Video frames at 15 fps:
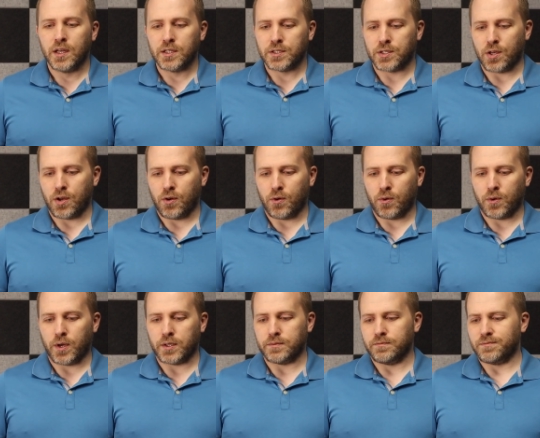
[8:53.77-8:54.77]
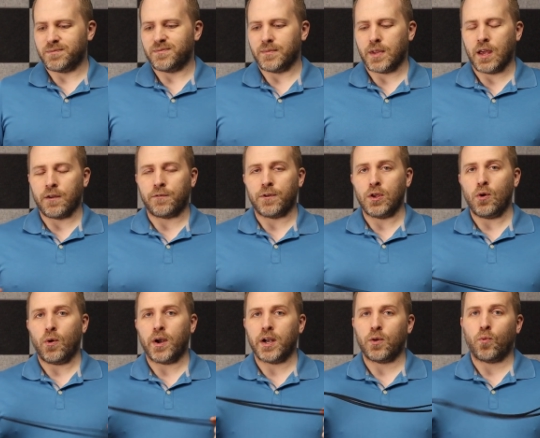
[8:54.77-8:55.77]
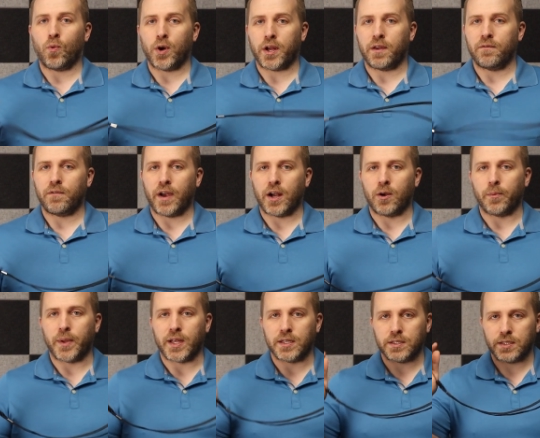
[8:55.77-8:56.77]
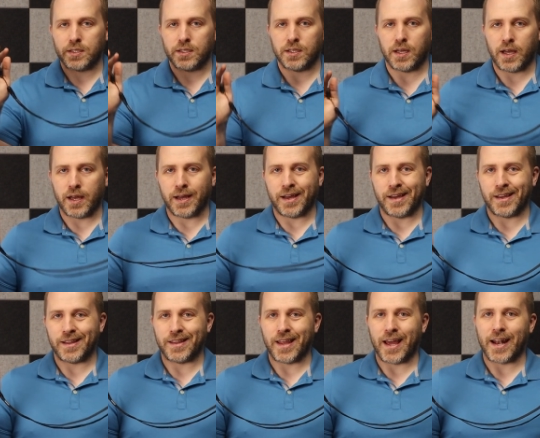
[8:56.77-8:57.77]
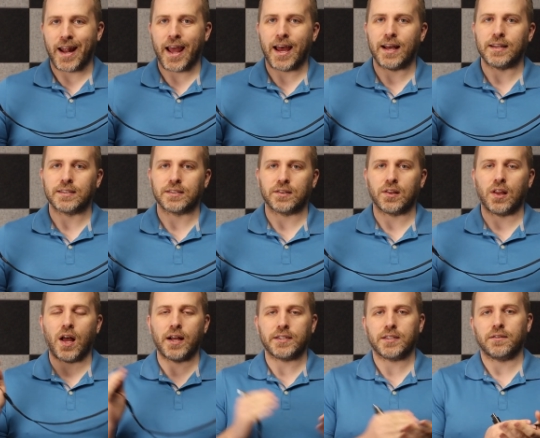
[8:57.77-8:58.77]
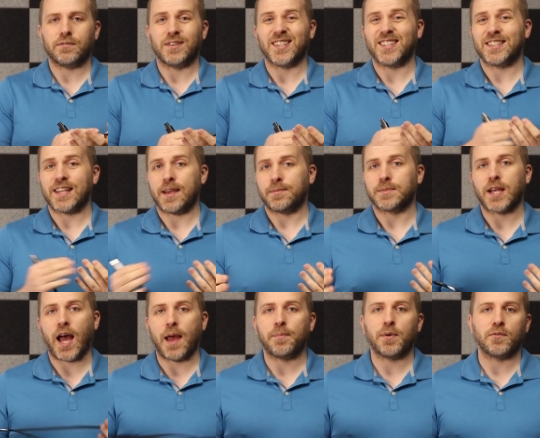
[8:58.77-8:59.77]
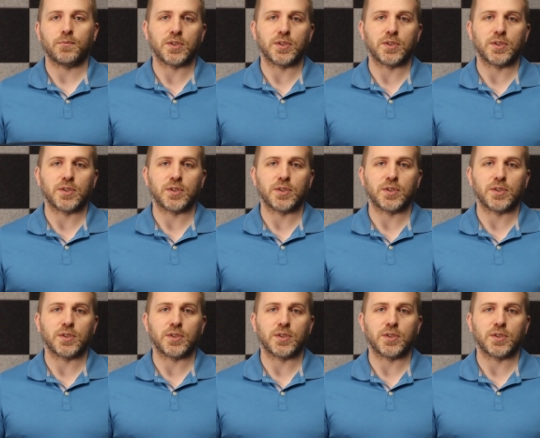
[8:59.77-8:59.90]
So if you are in a work environment that has lots of the same type of